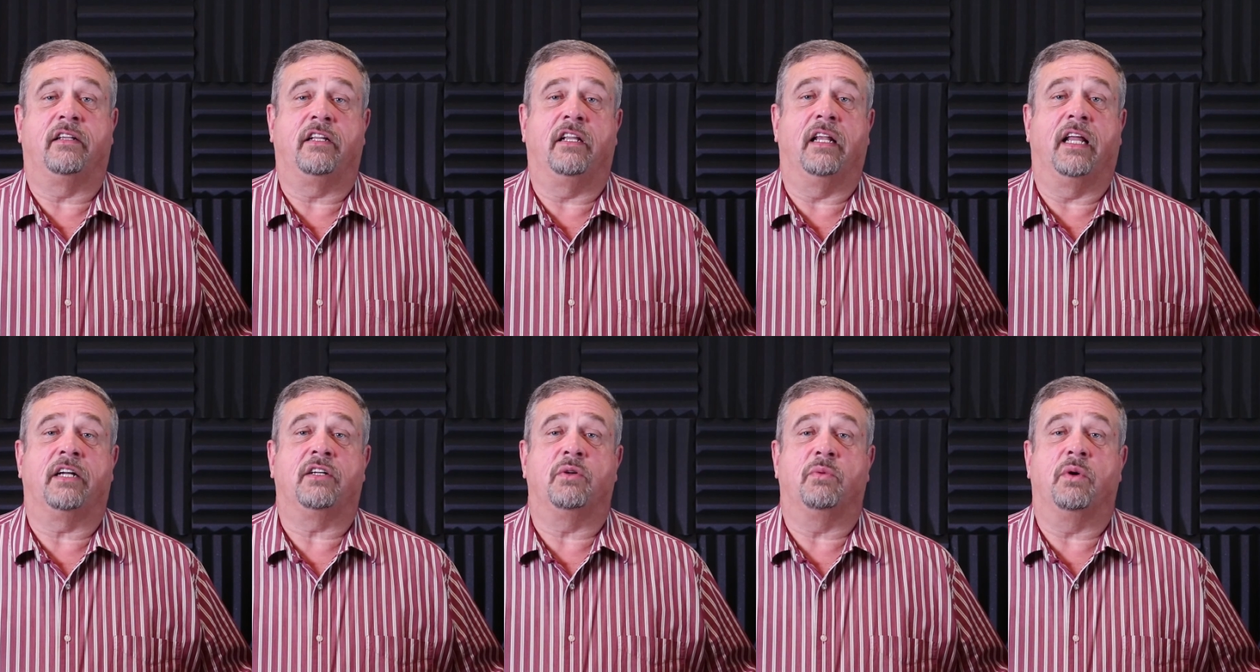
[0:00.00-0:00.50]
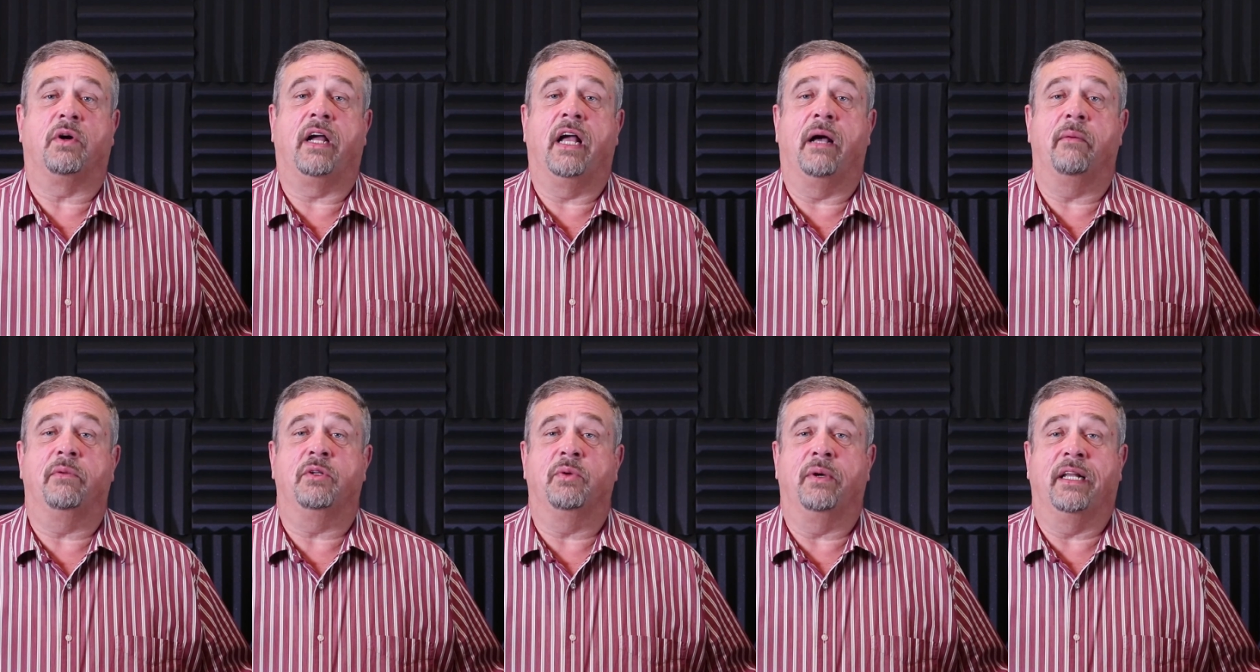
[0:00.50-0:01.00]
collector will
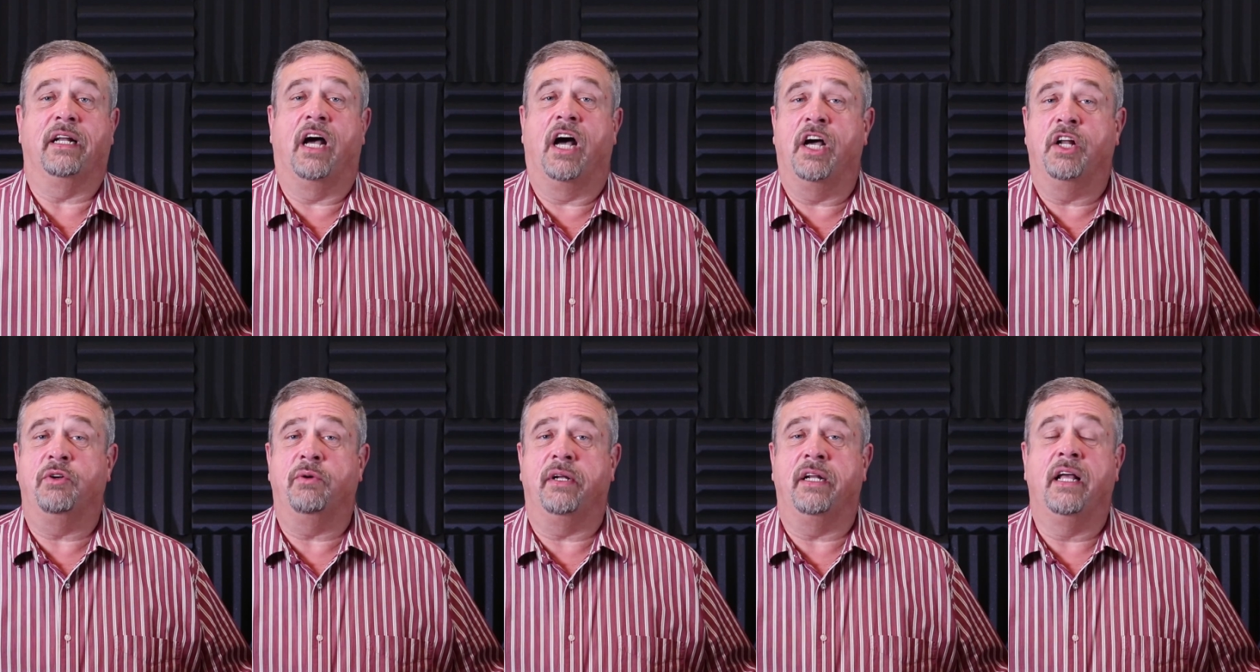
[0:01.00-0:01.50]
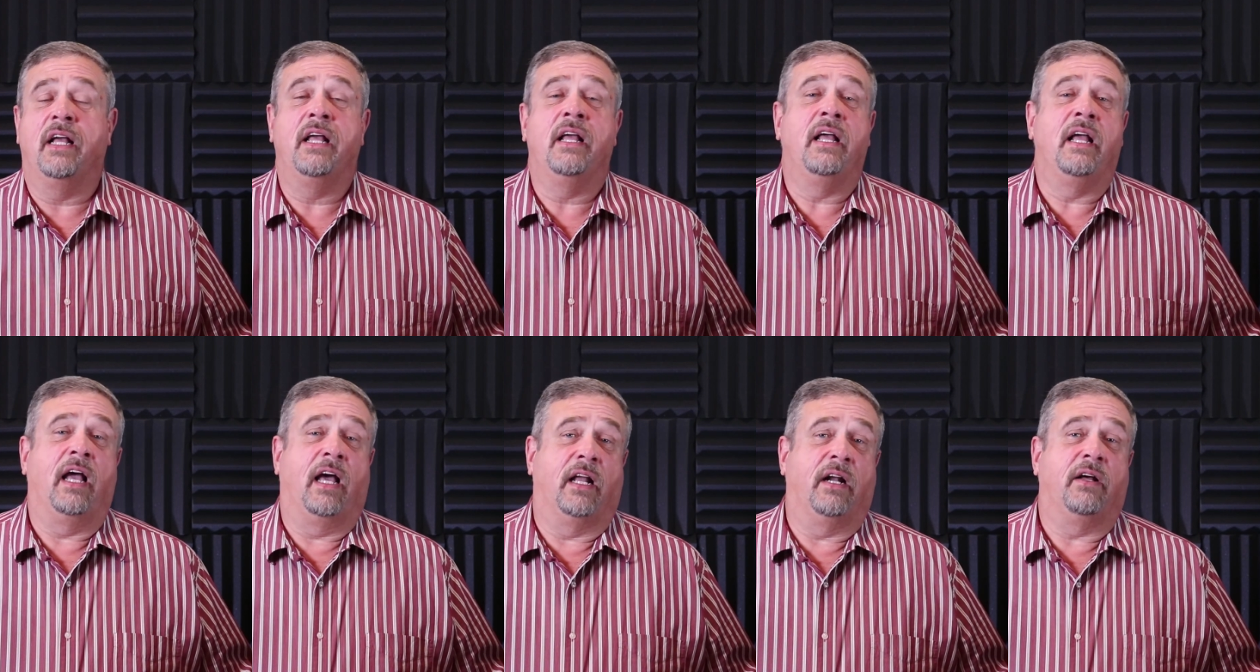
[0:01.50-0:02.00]
cut between 100
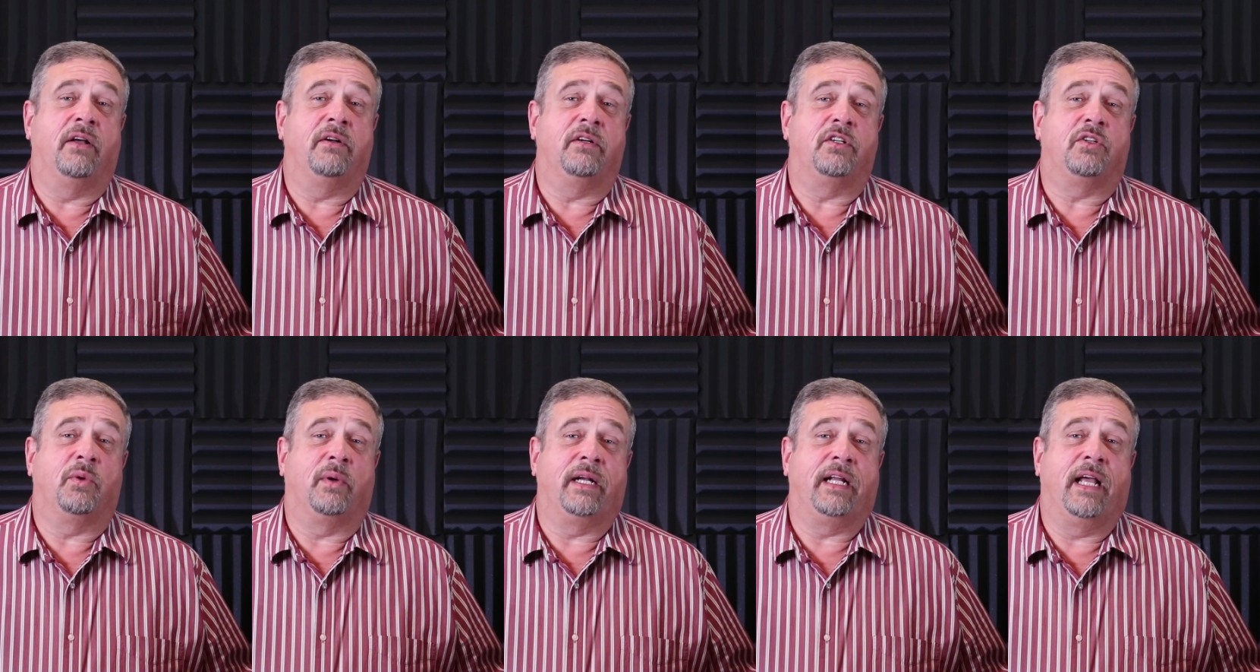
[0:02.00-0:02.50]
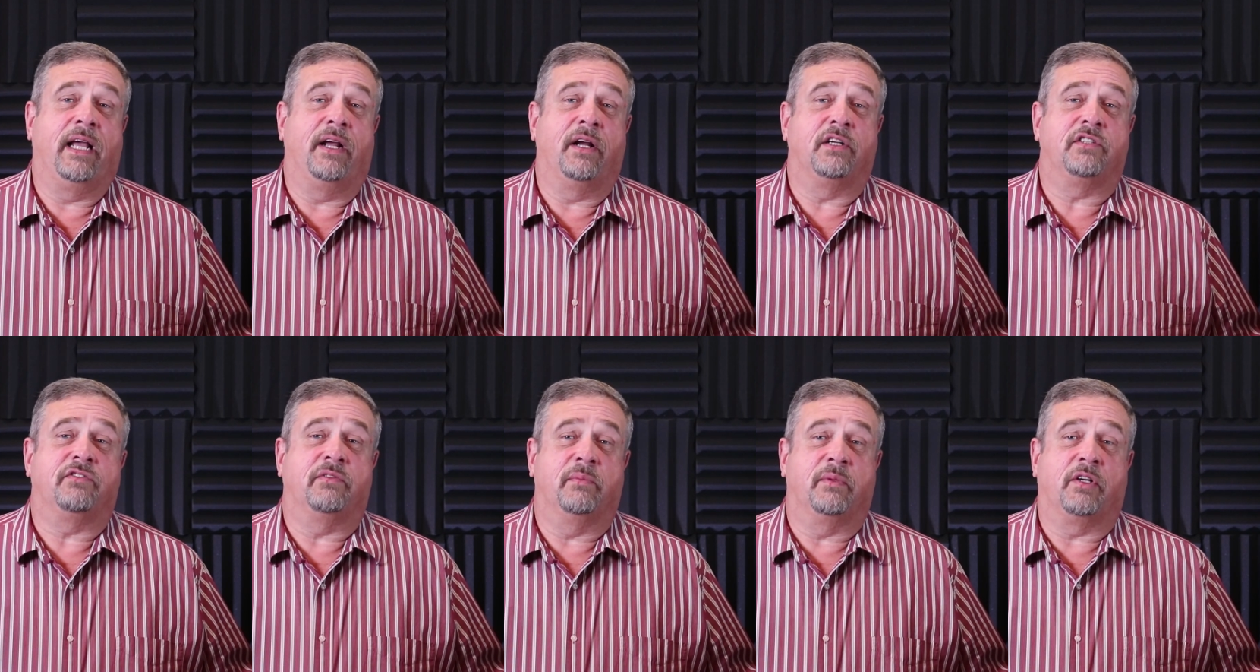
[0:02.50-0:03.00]
and 120
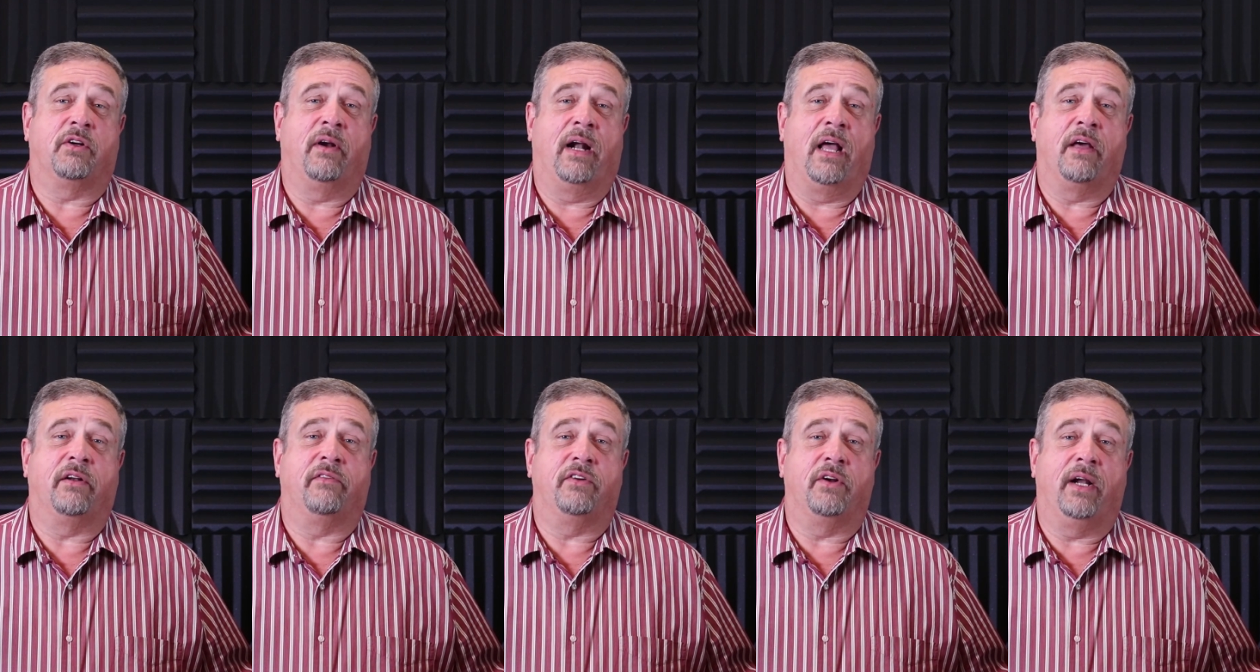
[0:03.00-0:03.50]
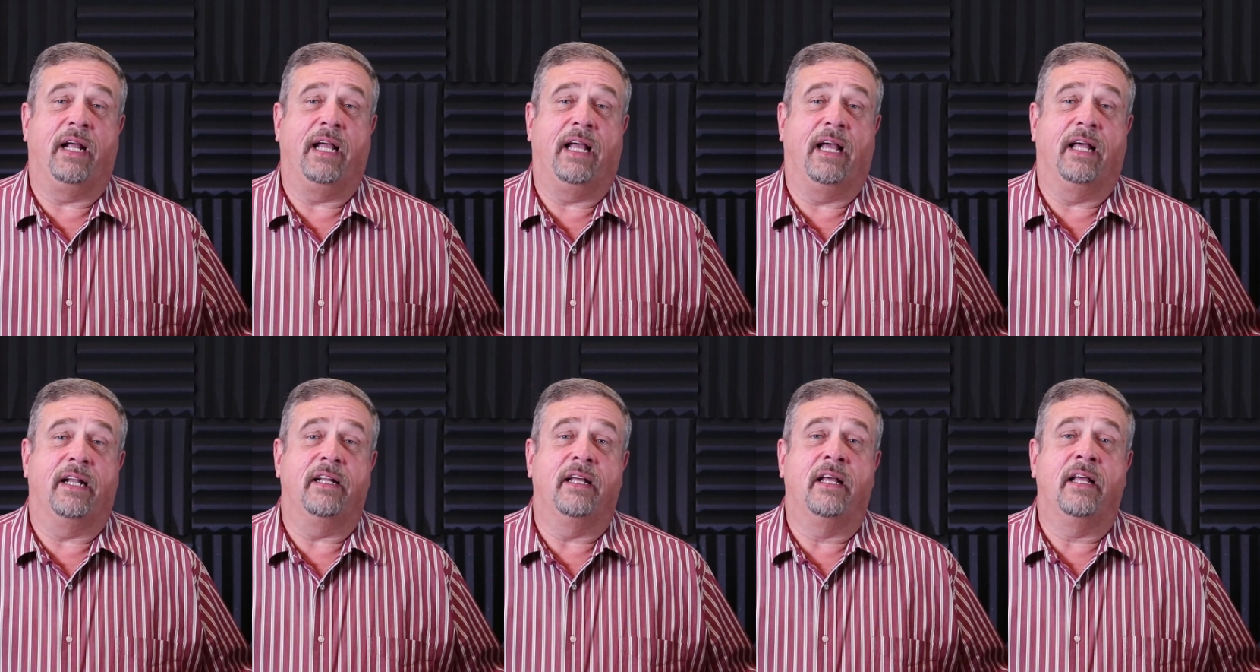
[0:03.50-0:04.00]
hairs from the crown of your
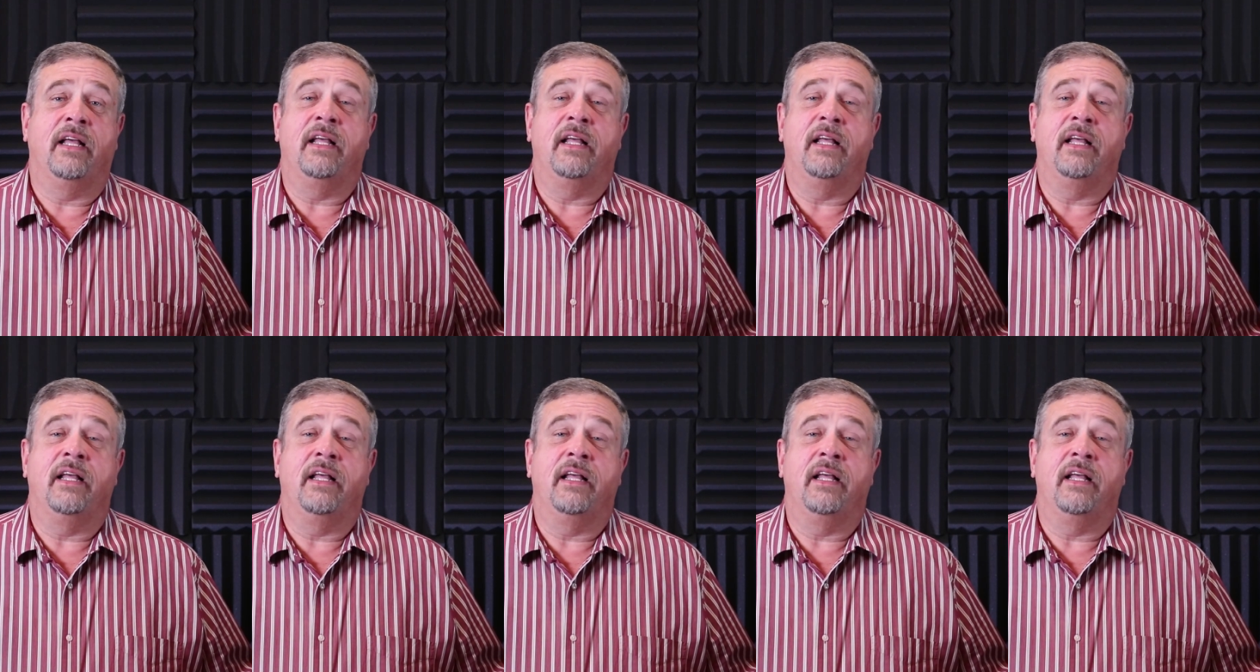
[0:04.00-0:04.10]
head.